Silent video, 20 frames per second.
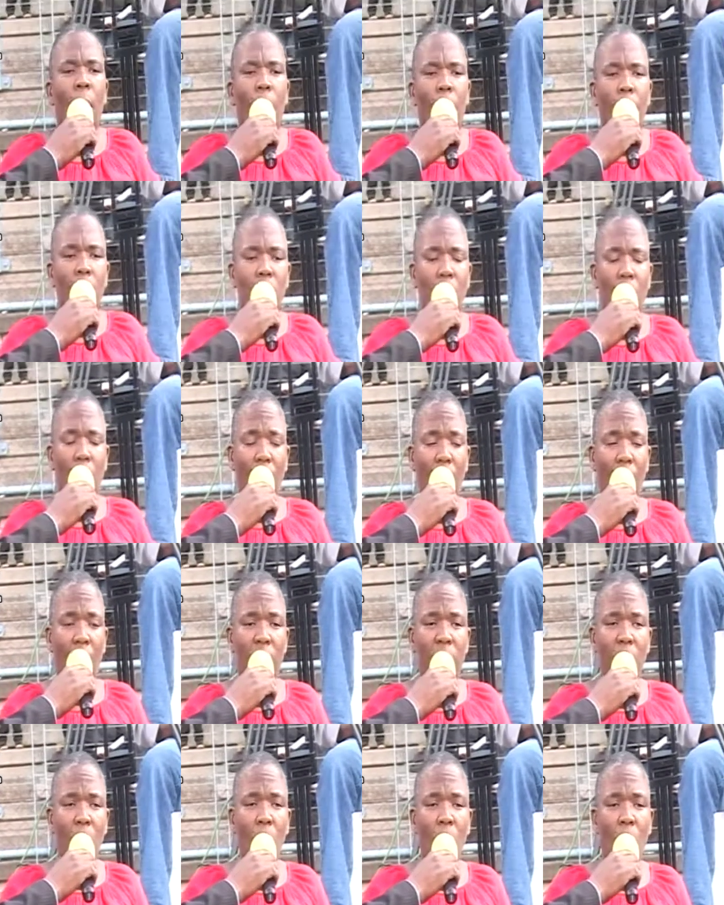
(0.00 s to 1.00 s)

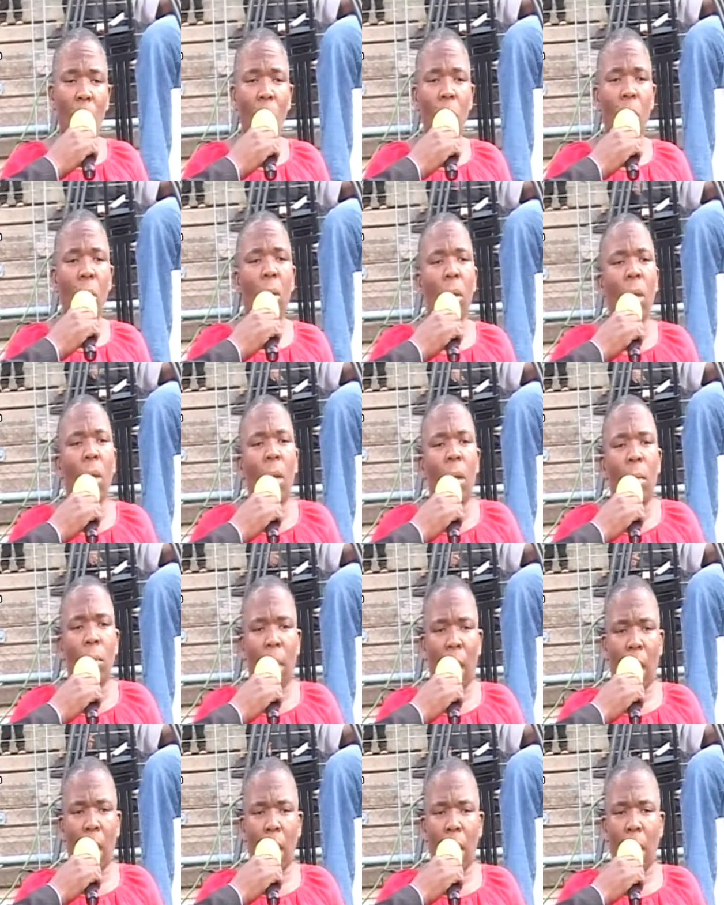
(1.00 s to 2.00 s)

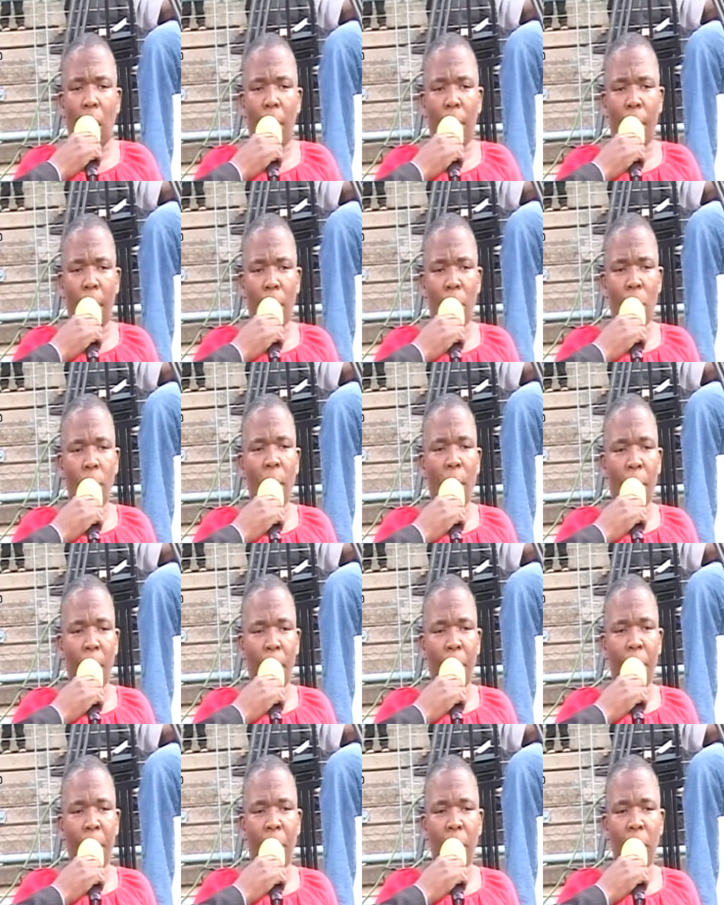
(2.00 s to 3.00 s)

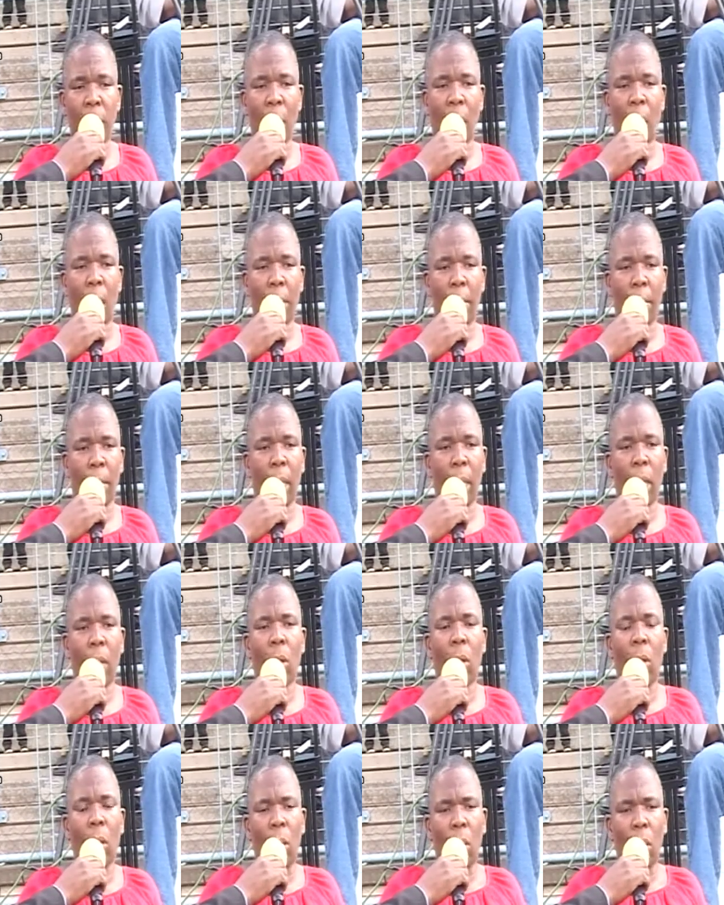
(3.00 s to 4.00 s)

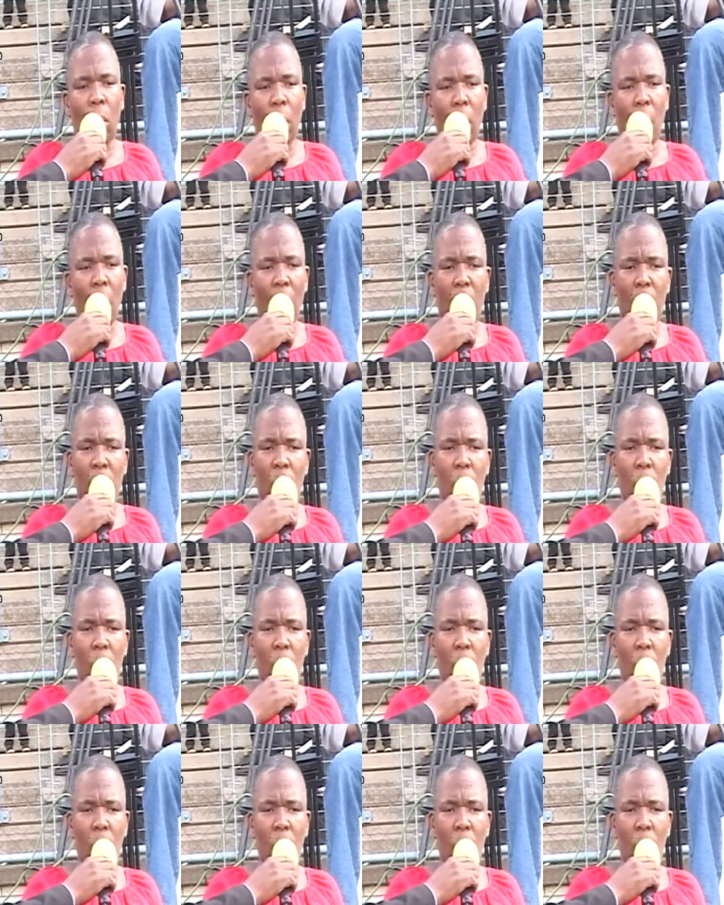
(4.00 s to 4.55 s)
Nothing is said.